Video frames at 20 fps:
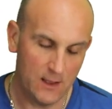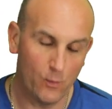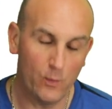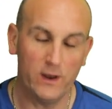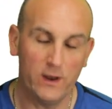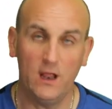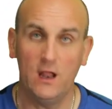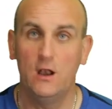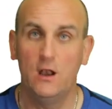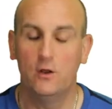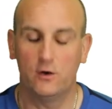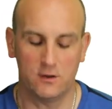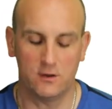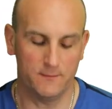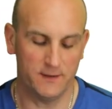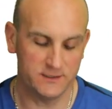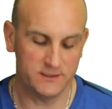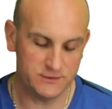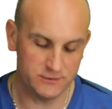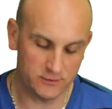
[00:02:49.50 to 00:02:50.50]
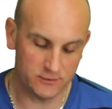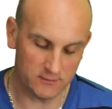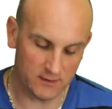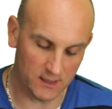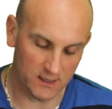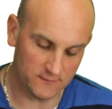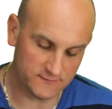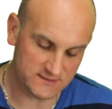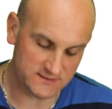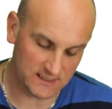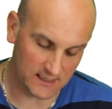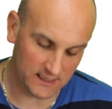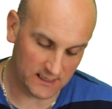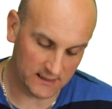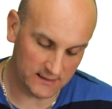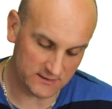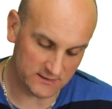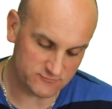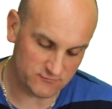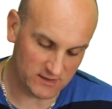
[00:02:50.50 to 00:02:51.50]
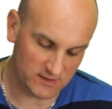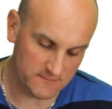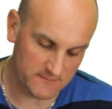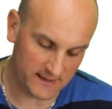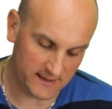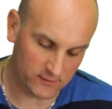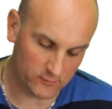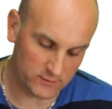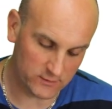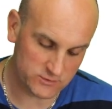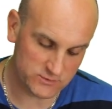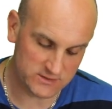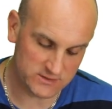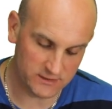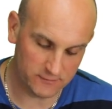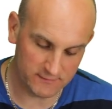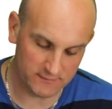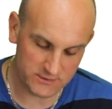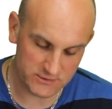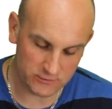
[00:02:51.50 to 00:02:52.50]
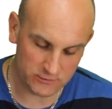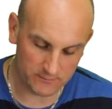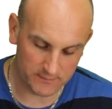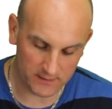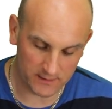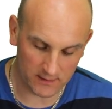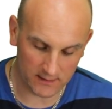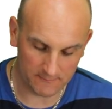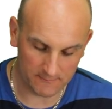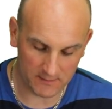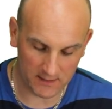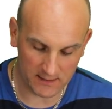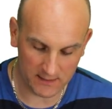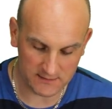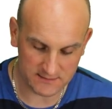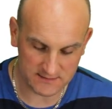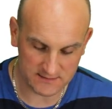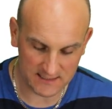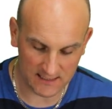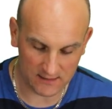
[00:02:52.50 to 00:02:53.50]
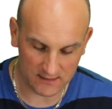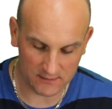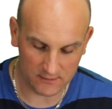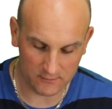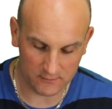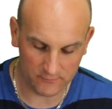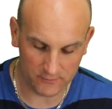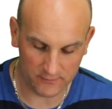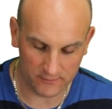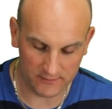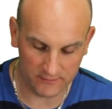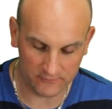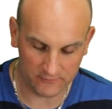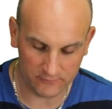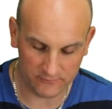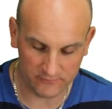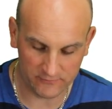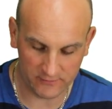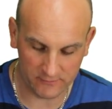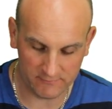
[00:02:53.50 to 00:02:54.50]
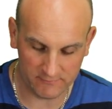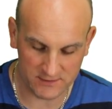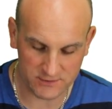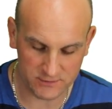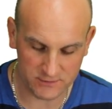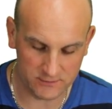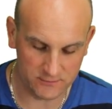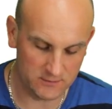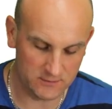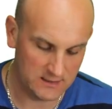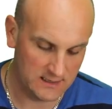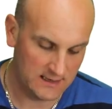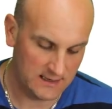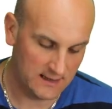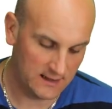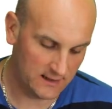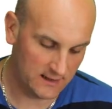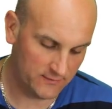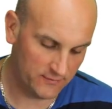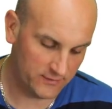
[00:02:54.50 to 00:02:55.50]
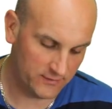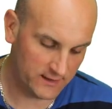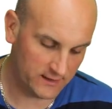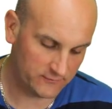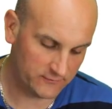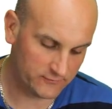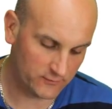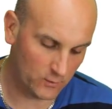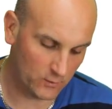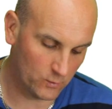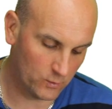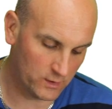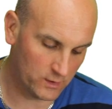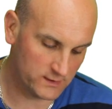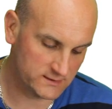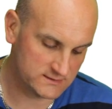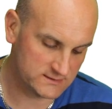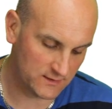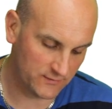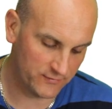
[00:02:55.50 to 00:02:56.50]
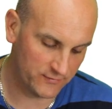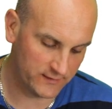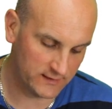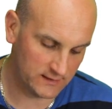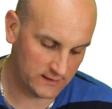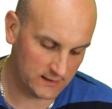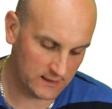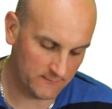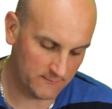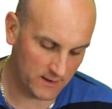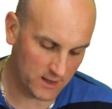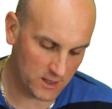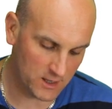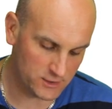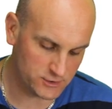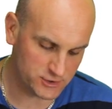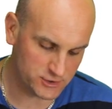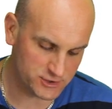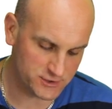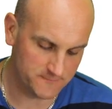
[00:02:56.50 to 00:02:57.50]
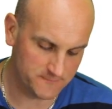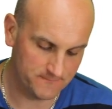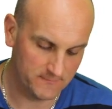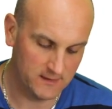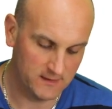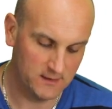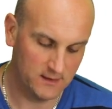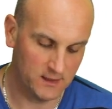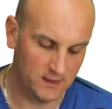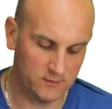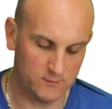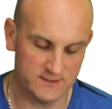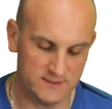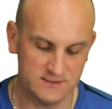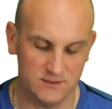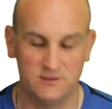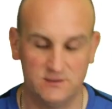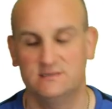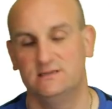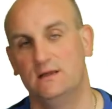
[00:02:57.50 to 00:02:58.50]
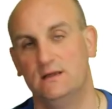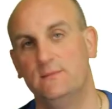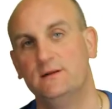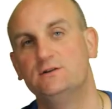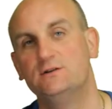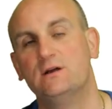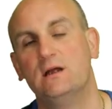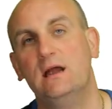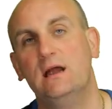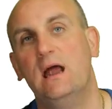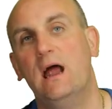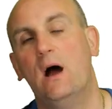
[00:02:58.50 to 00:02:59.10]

When I look at my 2 graphs, it doesn't really matter which was the original, but I am going to tell you that this was the original and this was the image, otherwise known as the image.